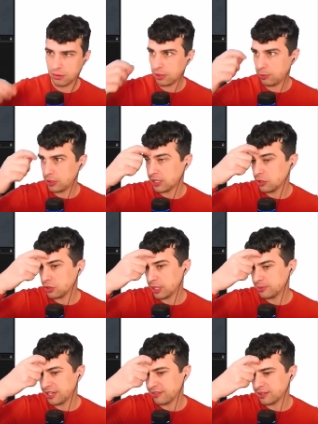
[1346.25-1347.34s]
My opponent also
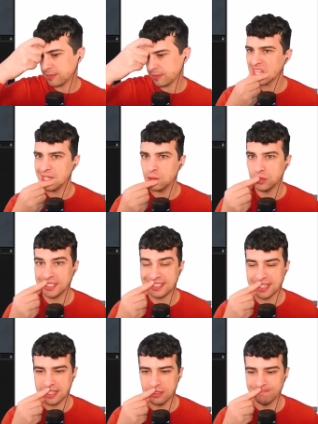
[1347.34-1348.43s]
kept 7. Where's the
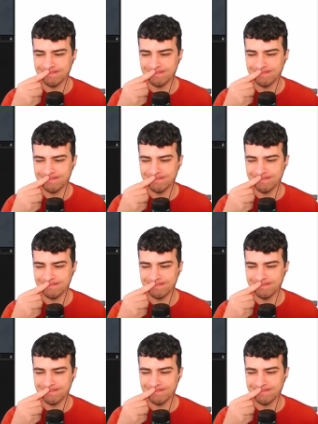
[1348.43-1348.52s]
Saga?